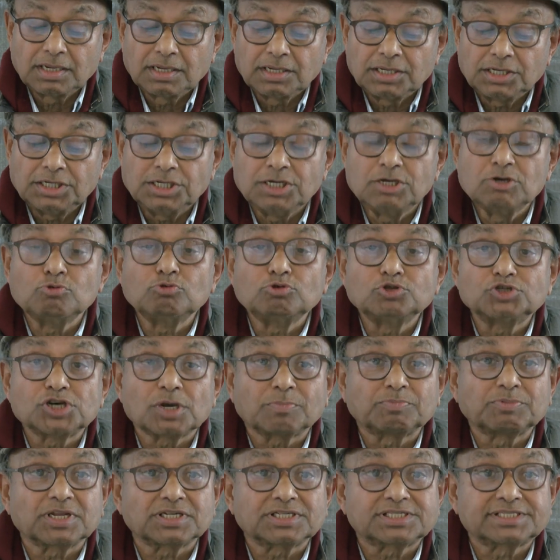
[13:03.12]
use
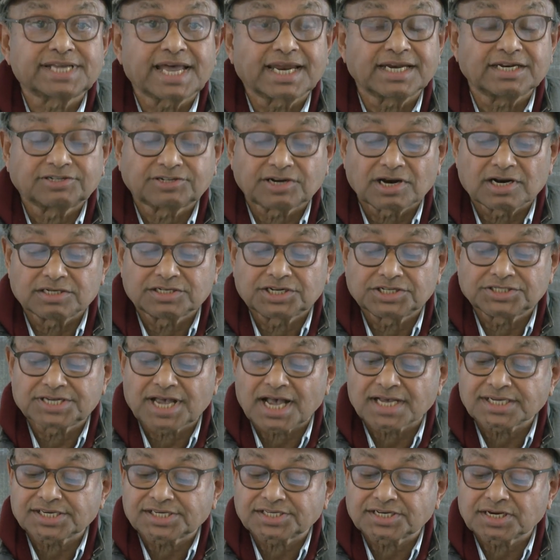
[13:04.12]
of the Central
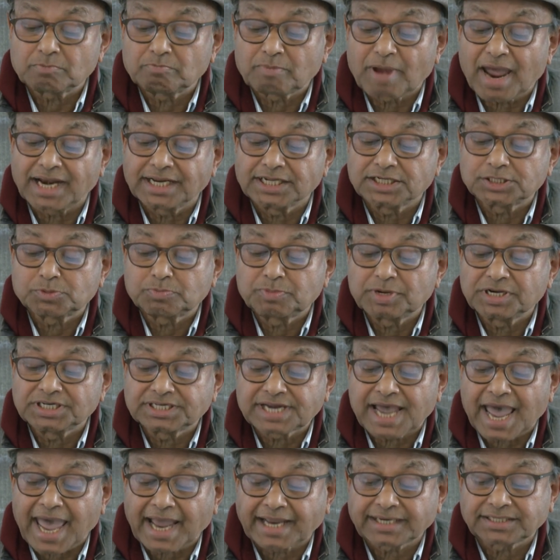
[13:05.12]
Disaster Management
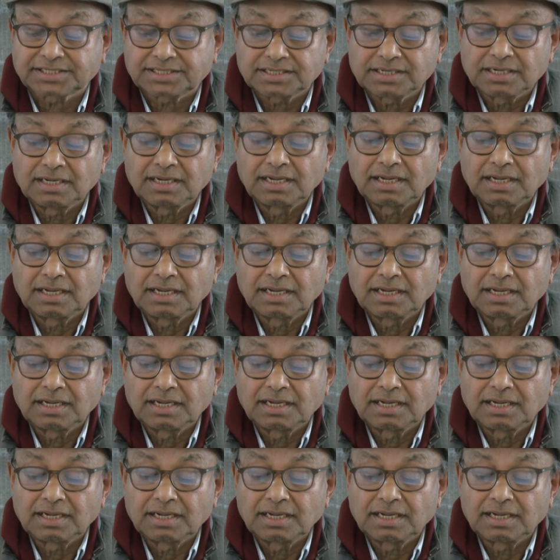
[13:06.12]
Act